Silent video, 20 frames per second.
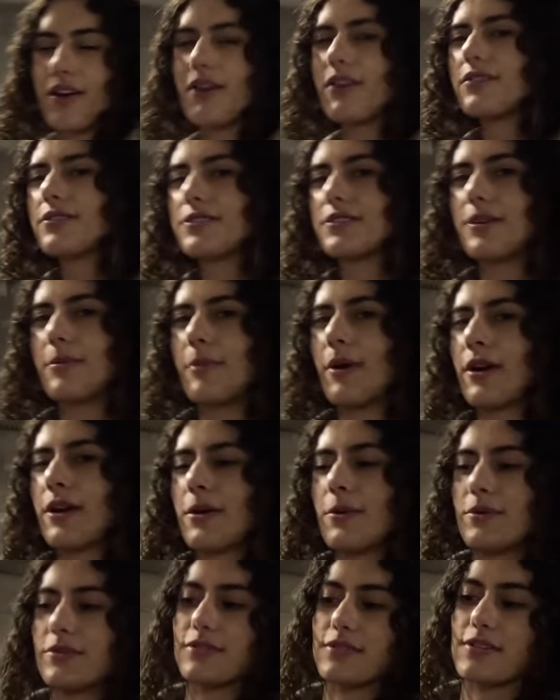ago, so the
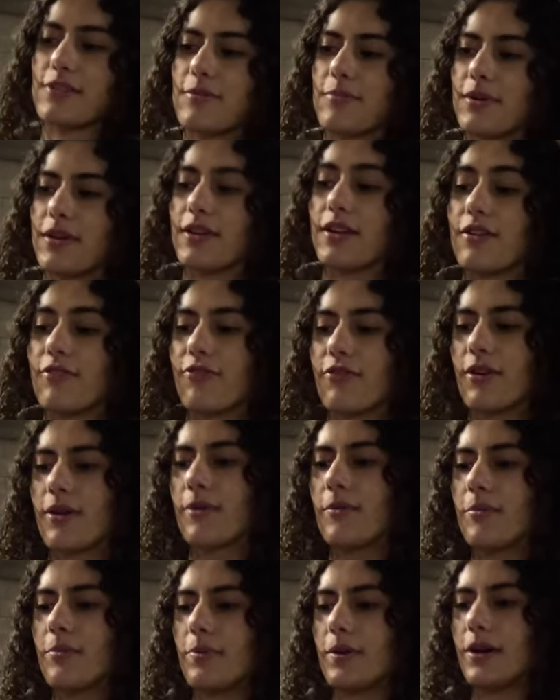market was a little bit
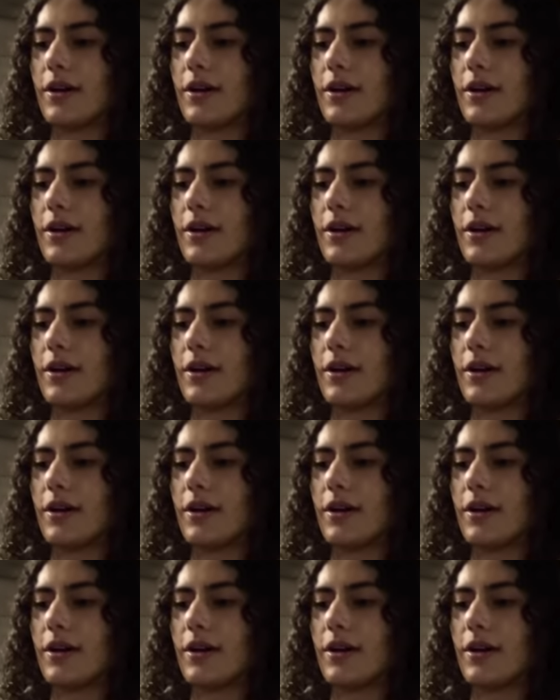different,